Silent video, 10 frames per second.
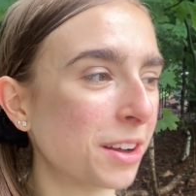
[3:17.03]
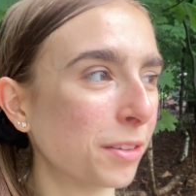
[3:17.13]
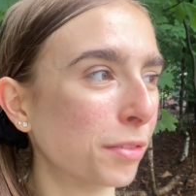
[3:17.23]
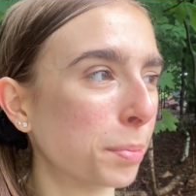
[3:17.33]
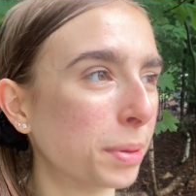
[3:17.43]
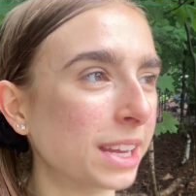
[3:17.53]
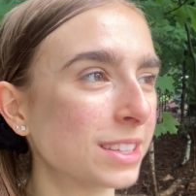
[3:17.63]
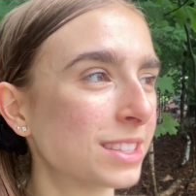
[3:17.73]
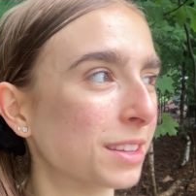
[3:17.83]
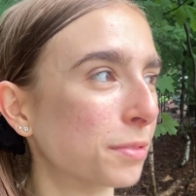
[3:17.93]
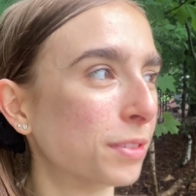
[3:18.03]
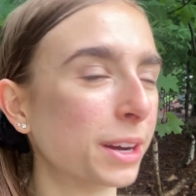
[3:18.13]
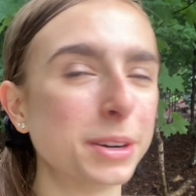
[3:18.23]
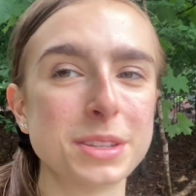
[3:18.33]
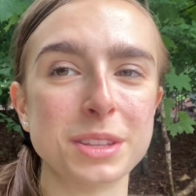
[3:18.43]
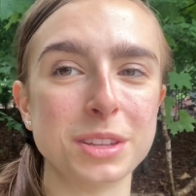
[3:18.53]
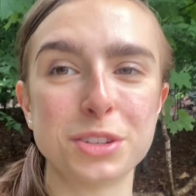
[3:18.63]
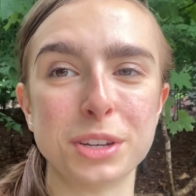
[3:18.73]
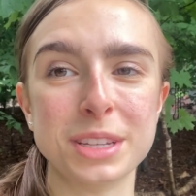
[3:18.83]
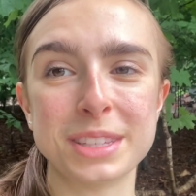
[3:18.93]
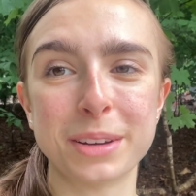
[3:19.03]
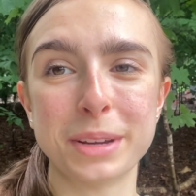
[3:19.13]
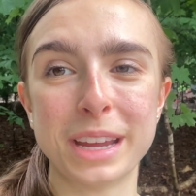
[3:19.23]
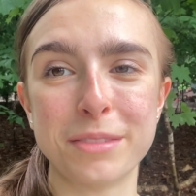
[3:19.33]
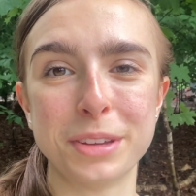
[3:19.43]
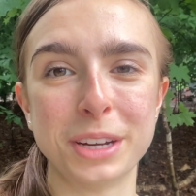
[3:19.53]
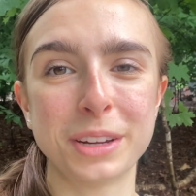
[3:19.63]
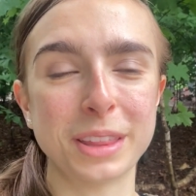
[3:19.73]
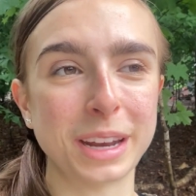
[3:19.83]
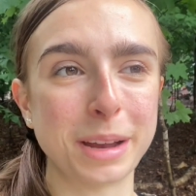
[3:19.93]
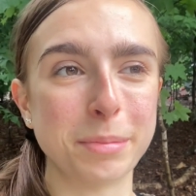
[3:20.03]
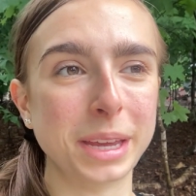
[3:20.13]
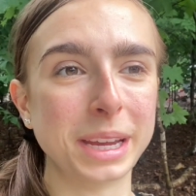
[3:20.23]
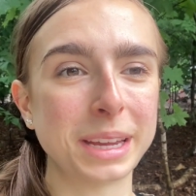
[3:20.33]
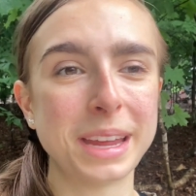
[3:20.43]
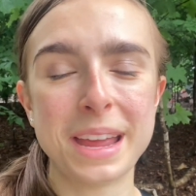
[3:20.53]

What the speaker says: all of the plants and the flowers and the trees that we have here that I'm like,